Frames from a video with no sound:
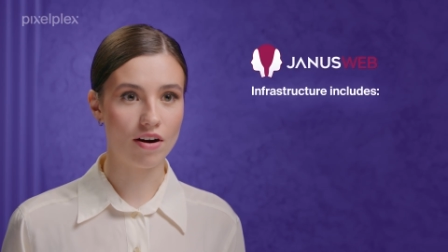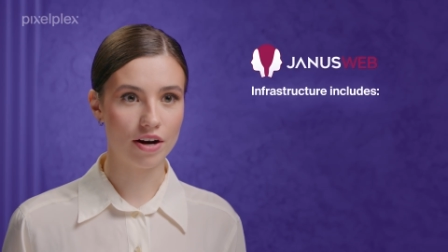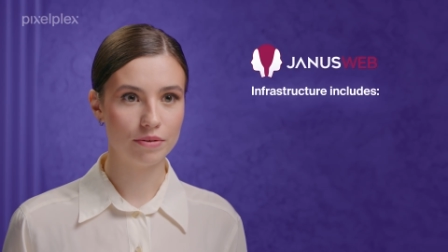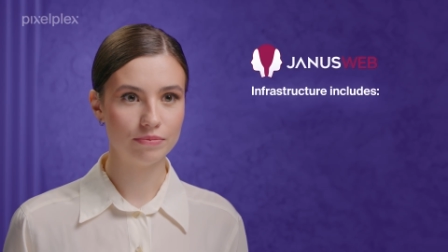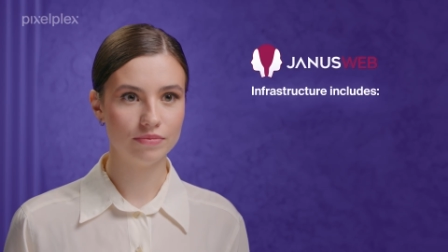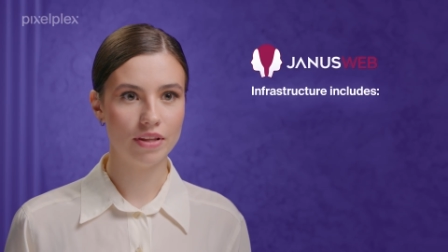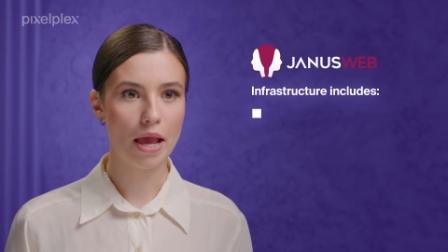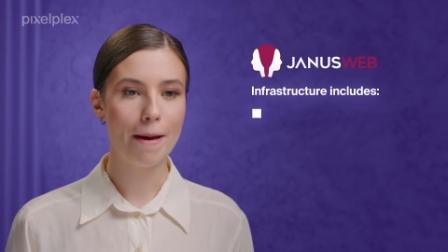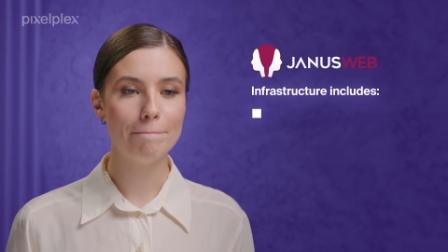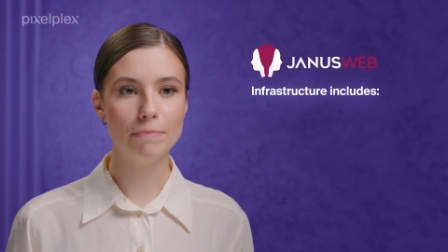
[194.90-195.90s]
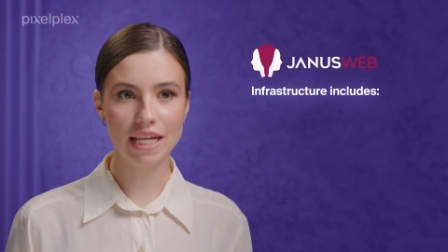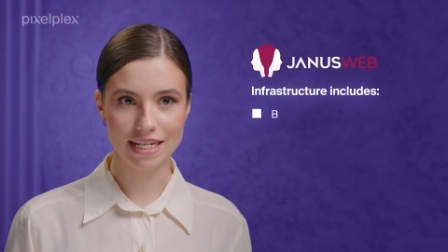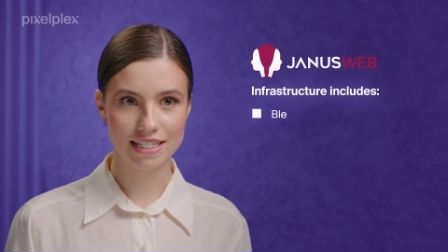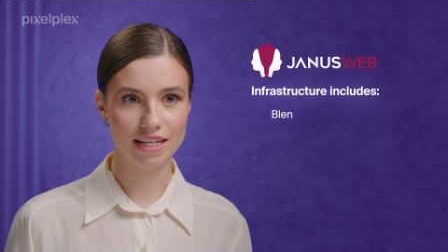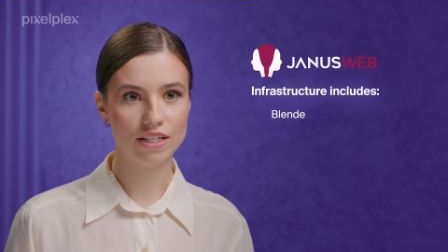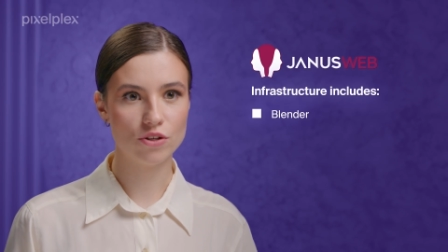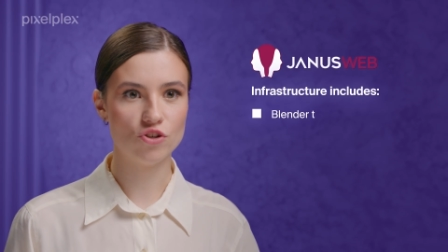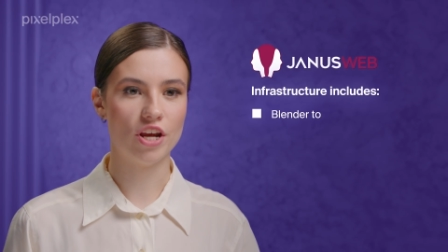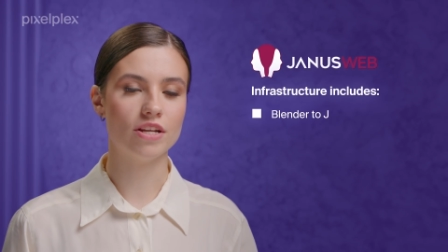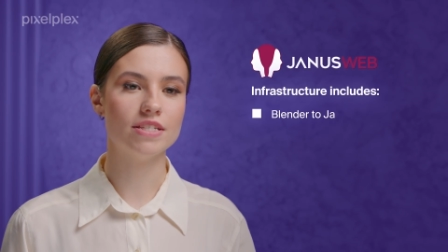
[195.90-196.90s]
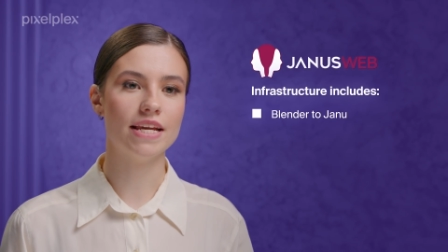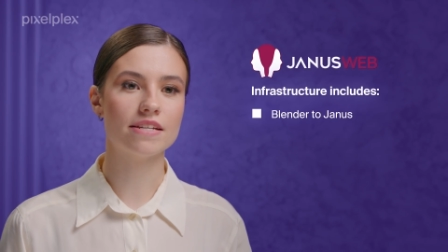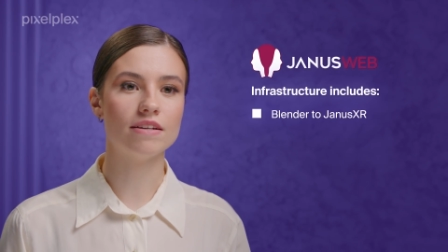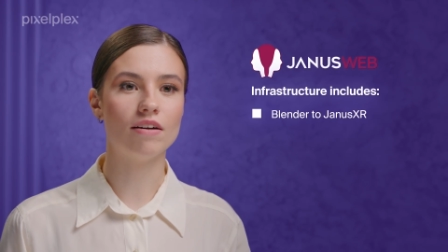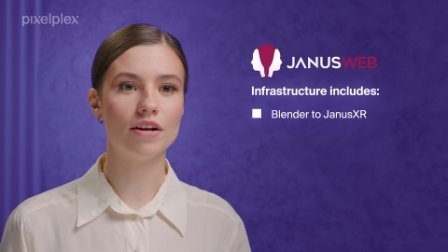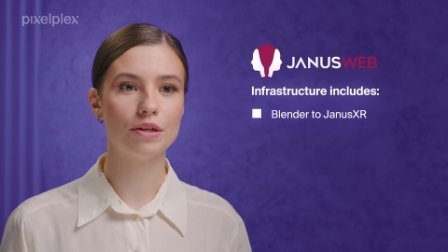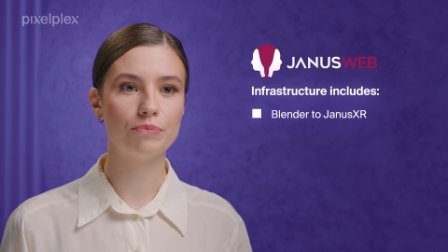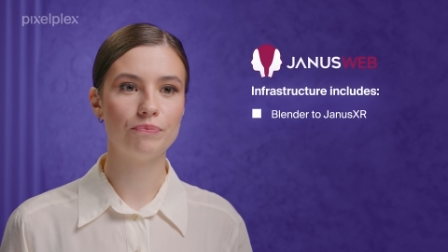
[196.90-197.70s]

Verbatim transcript: are Blender to Janus XR.